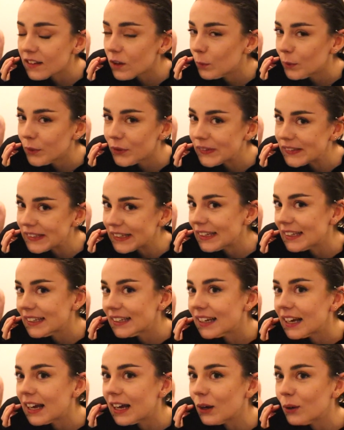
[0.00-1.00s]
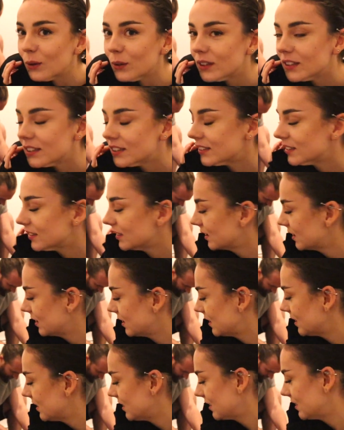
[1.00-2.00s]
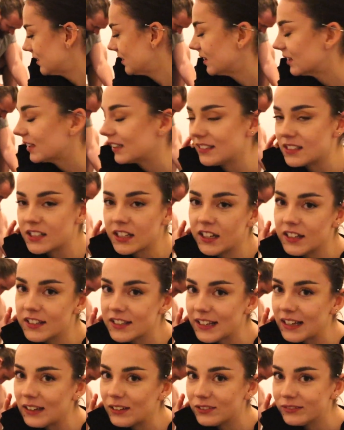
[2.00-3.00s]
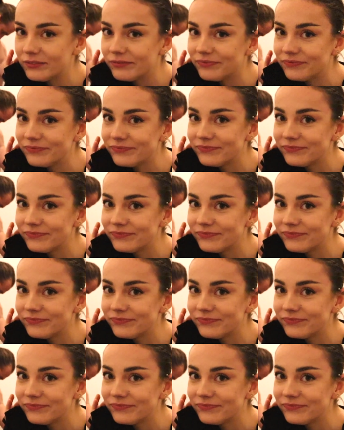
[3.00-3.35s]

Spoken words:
So we'll see how it turns out.